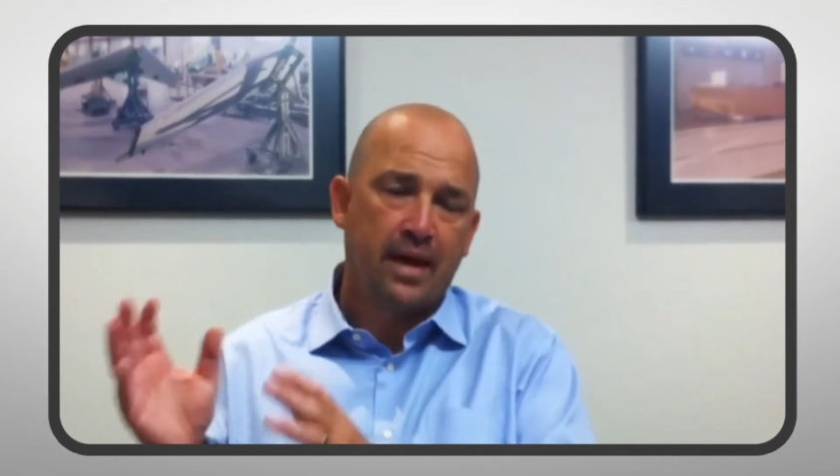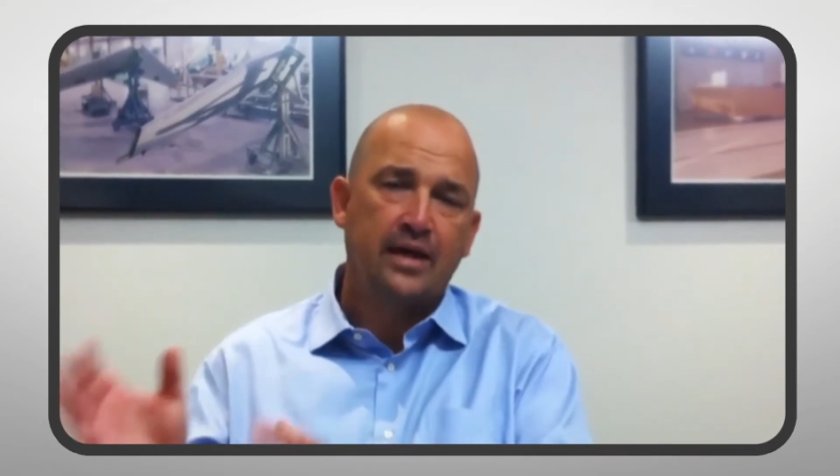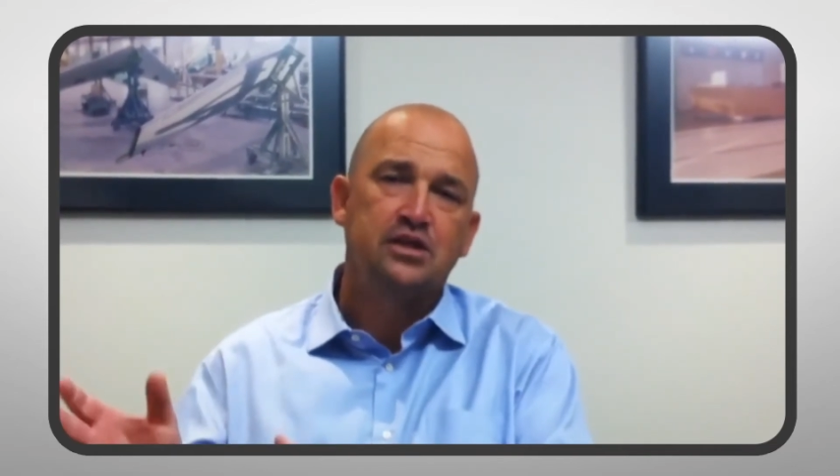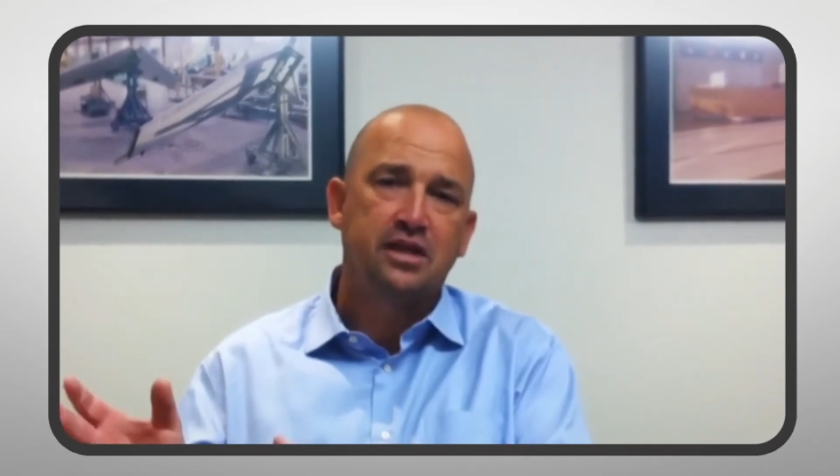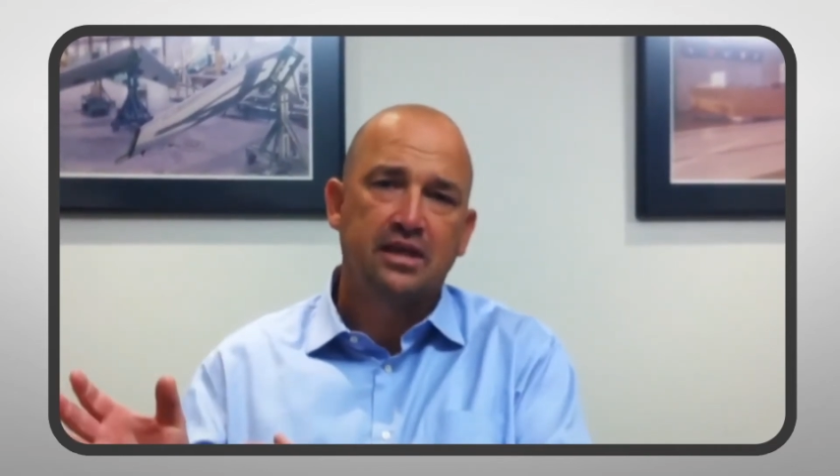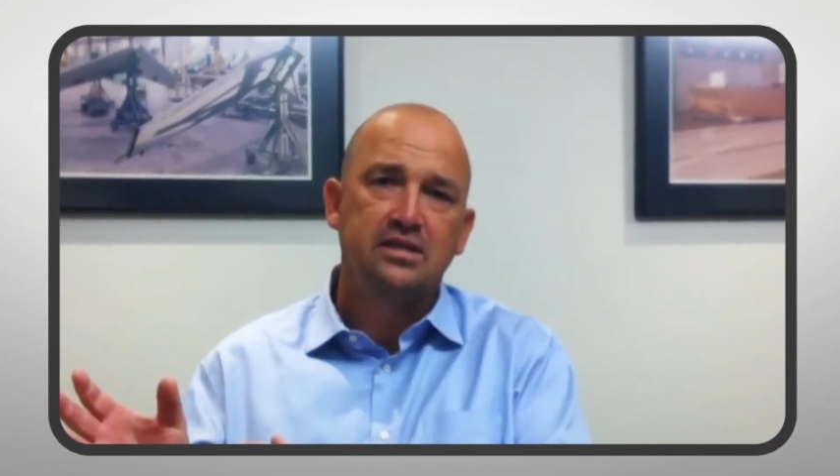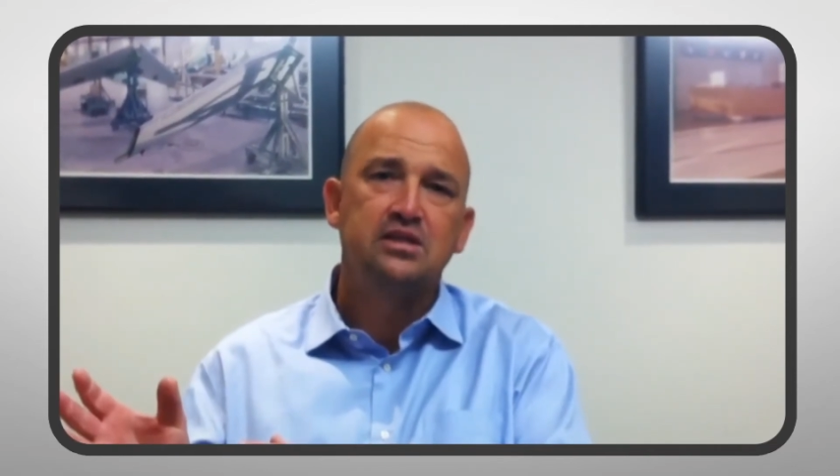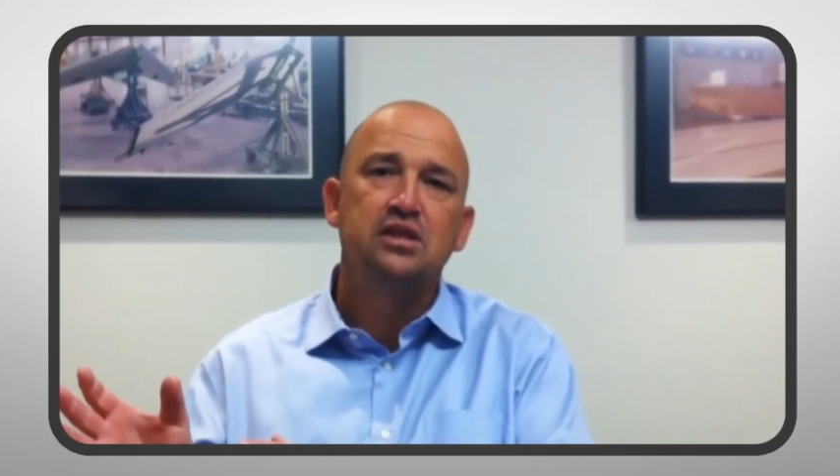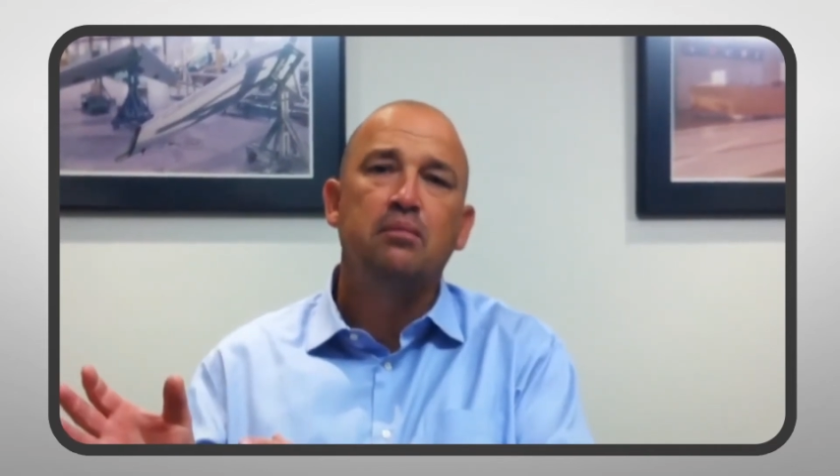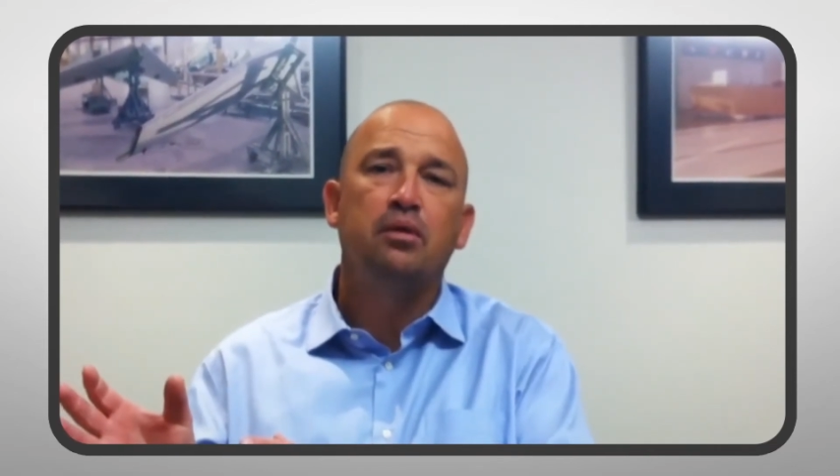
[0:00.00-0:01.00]
match the
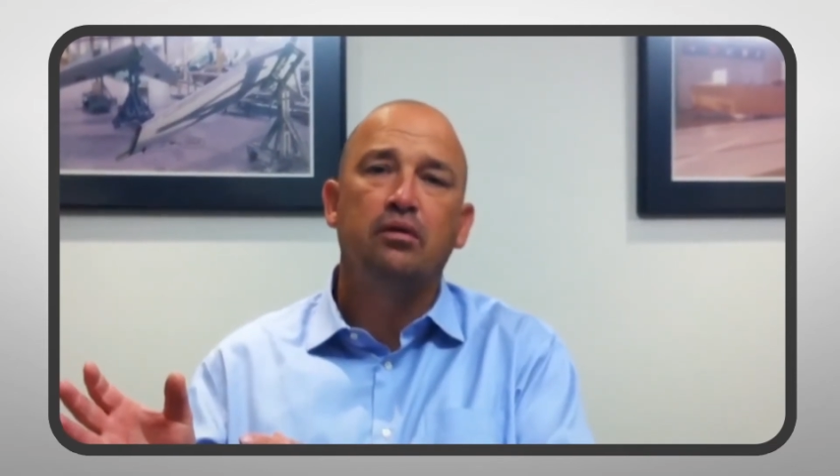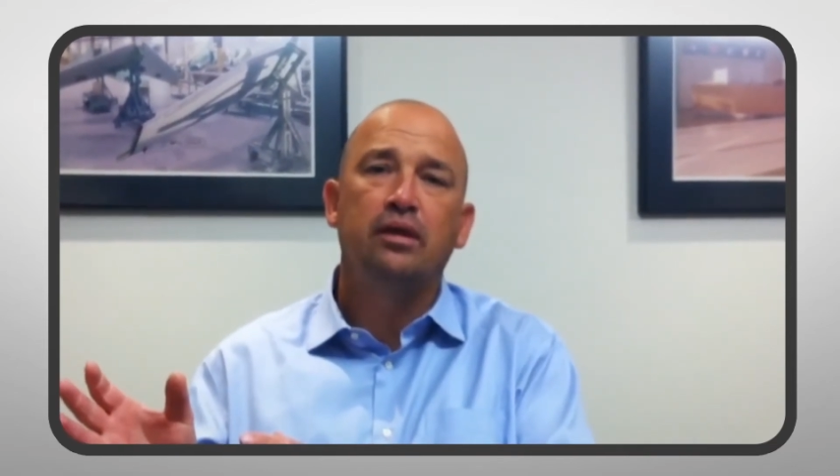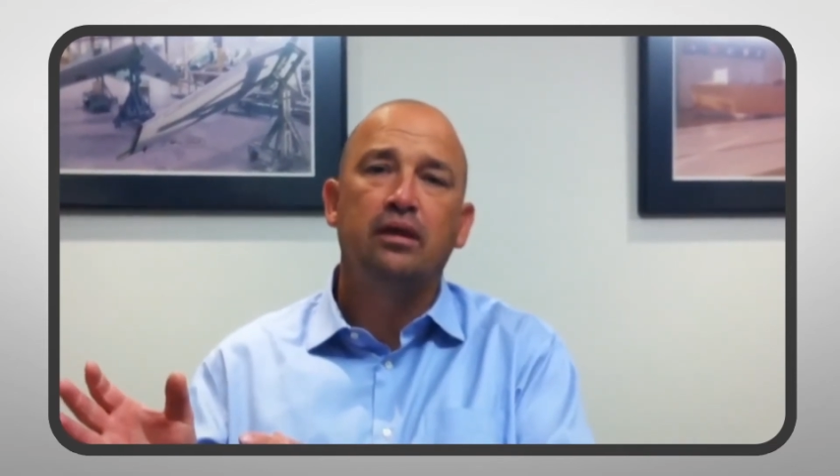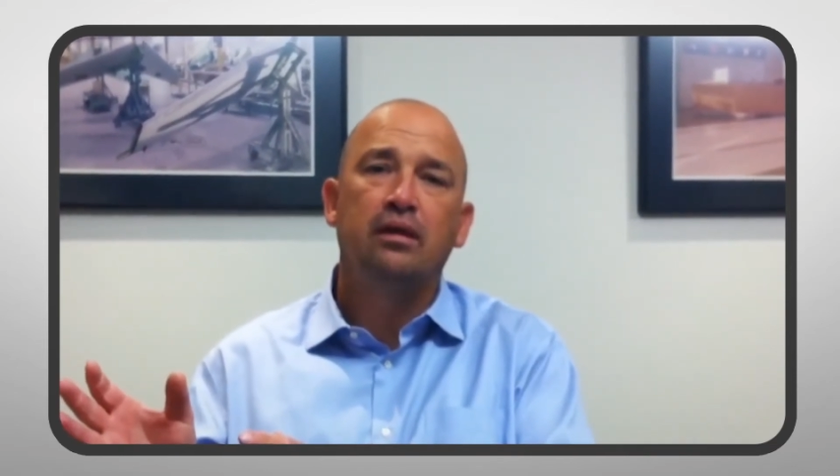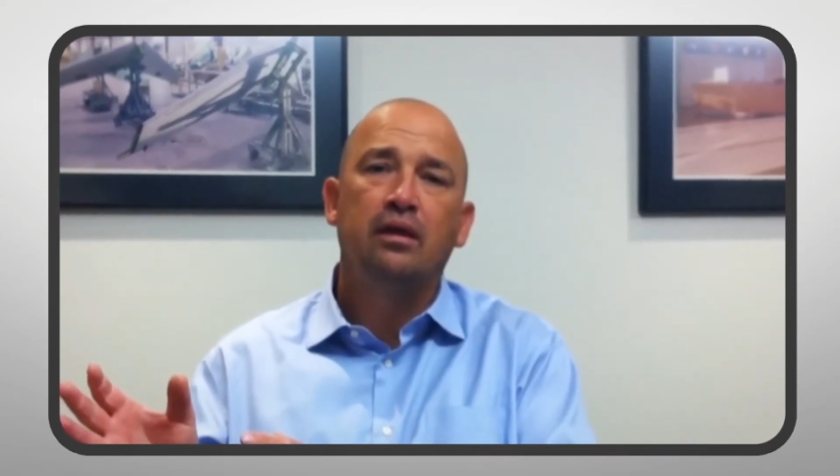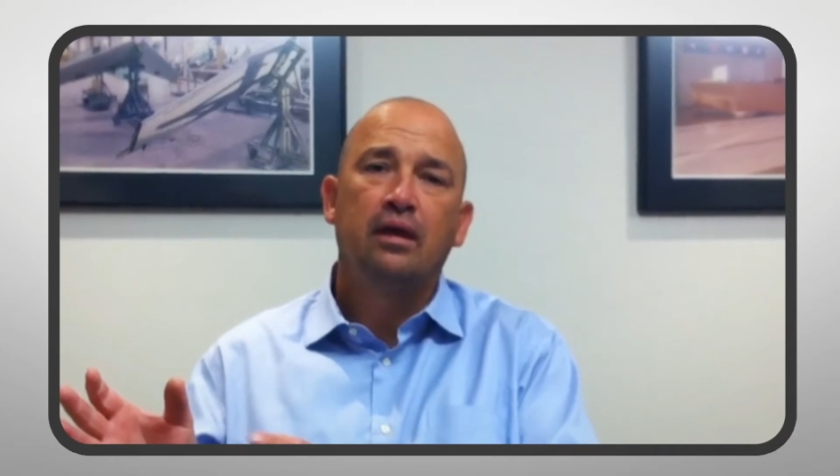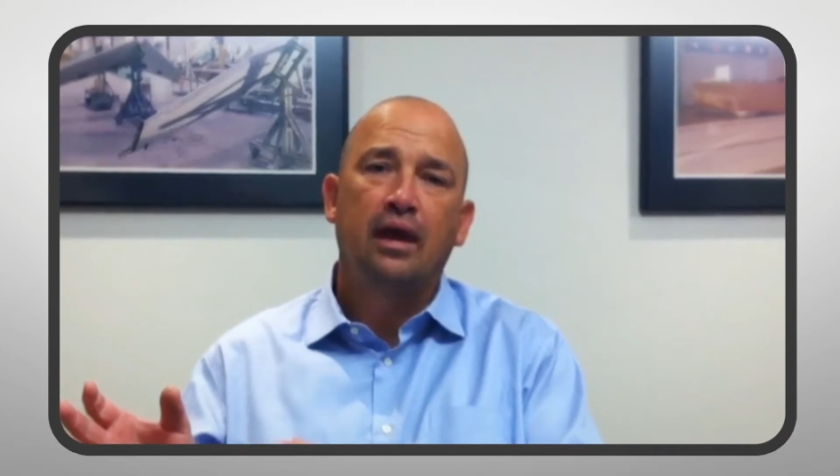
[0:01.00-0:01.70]
existing building